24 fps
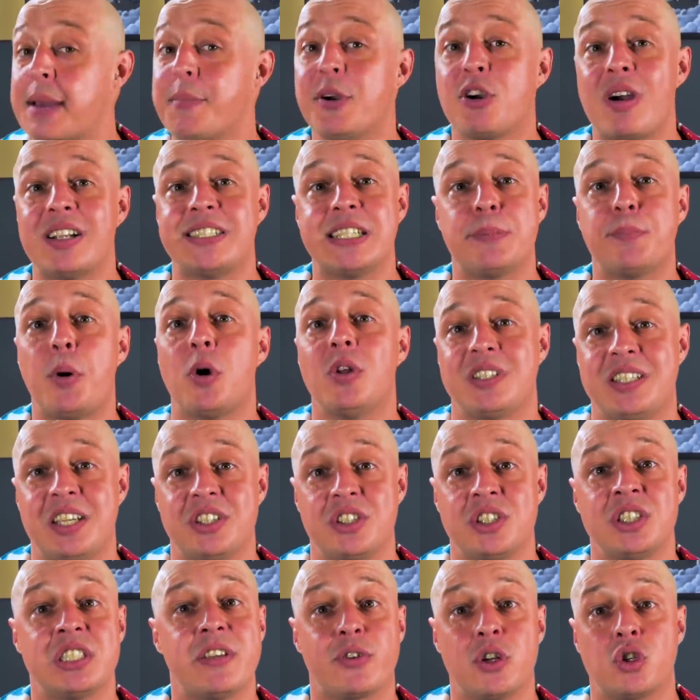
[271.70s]
Democratic
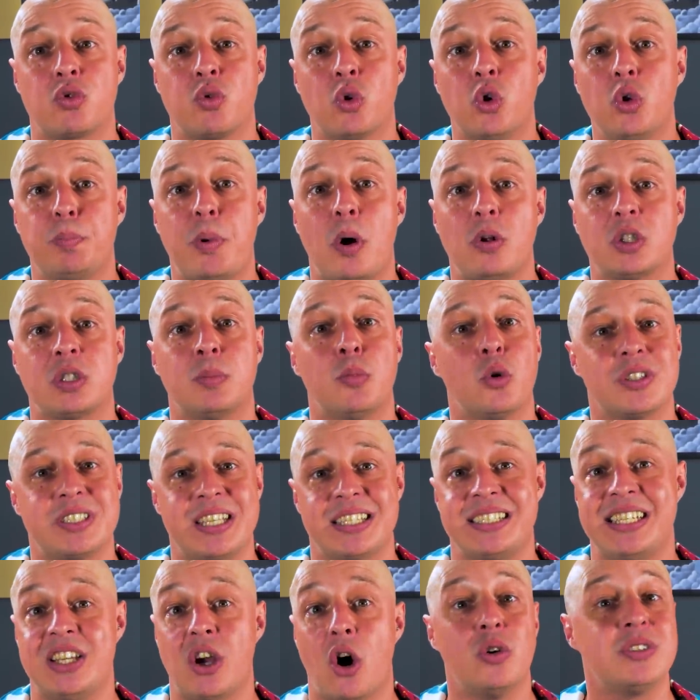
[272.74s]
politicians have controlled Baltimore
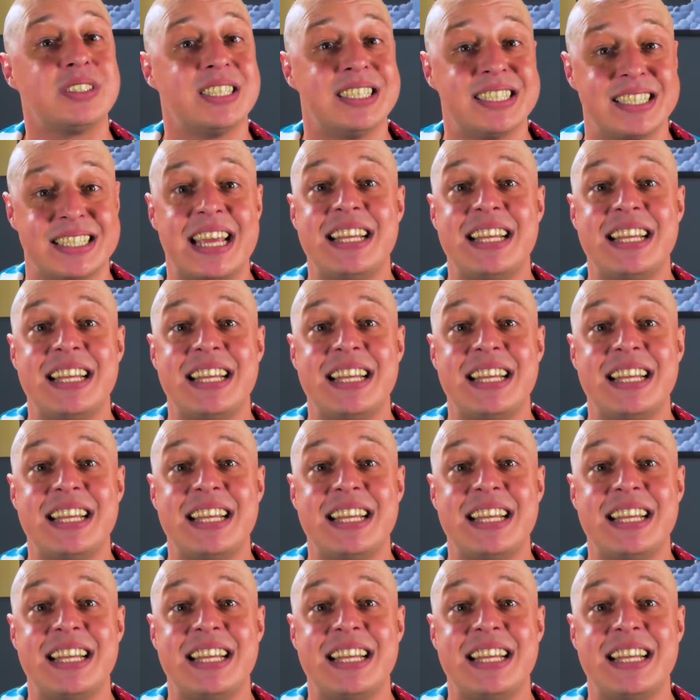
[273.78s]
City Hall since